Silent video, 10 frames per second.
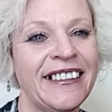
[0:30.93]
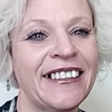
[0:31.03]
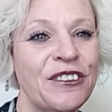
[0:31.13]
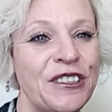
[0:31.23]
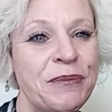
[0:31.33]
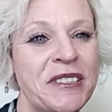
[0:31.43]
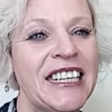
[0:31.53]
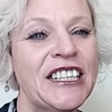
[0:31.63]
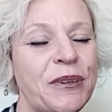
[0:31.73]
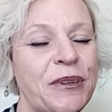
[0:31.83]
Christmas
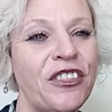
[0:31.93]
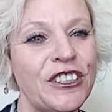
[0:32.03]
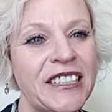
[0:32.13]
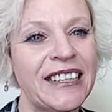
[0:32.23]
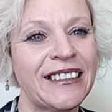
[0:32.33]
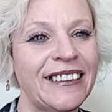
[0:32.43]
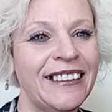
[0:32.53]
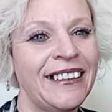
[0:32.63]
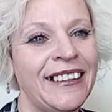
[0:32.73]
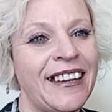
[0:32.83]
Day, 2013.
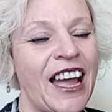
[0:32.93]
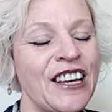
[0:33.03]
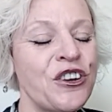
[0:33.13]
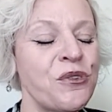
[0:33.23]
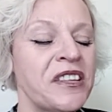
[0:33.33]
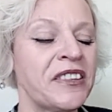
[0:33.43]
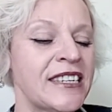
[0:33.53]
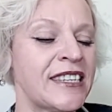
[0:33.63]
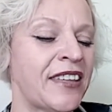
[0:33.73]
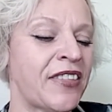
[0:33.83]
Mm-hmm. I jokingly
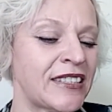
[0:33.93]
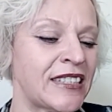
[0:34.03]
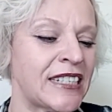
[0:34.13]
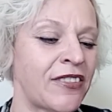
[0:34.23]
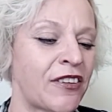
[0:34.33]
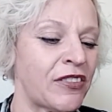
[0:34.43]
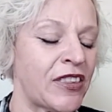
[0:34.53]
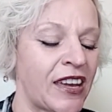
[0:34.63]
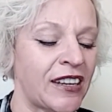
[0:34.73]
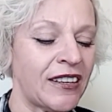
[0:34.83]
say that's the day that
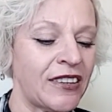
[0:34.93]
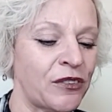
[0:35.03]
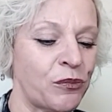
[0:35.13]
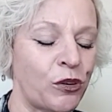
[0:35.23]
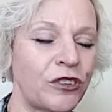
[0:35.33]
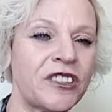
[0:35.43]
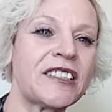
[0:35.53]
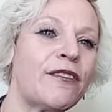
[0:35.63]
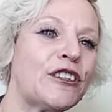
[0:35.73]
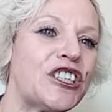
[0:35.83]
the world
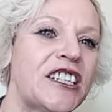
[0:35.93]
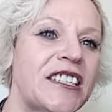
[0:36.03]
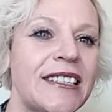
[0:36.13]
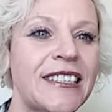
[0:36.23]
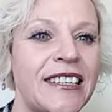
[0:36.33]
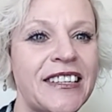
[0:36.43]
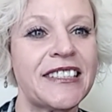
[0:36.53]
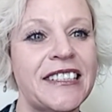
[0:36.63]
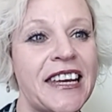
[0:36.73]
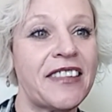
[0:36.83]
discovered Jesus, and it's
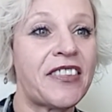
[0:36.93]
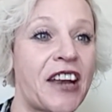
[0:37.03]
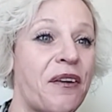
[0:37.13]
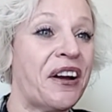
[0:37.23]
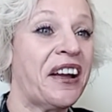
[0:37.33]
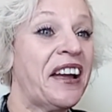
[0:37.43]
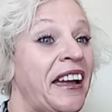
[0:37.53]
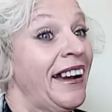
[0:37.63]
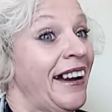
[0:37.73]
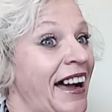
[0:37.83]
the day that
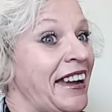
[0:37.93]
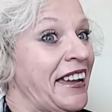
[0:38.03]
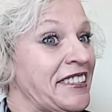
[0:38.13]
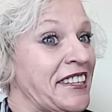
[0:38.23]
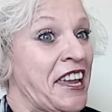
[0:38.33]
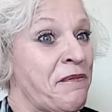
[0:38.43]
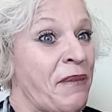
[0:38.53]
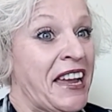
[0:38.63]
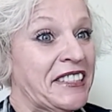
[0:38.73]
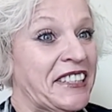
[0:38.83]
I guess I came
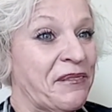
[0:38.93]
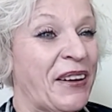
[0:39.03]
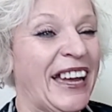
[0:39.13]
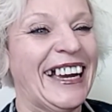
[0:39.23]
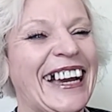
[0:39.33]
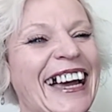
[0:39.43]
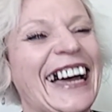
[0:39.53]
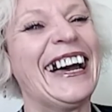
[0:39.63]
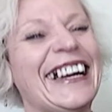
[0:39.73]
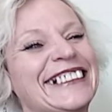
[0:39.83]
back as him.
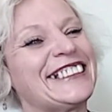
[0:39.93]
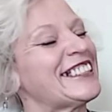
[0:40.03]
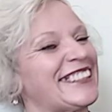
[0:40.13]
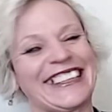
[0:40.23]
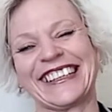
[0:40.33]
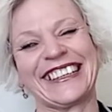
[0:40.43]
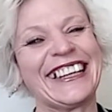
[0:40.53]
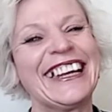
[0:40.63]
Mm-hmm. Just kidding.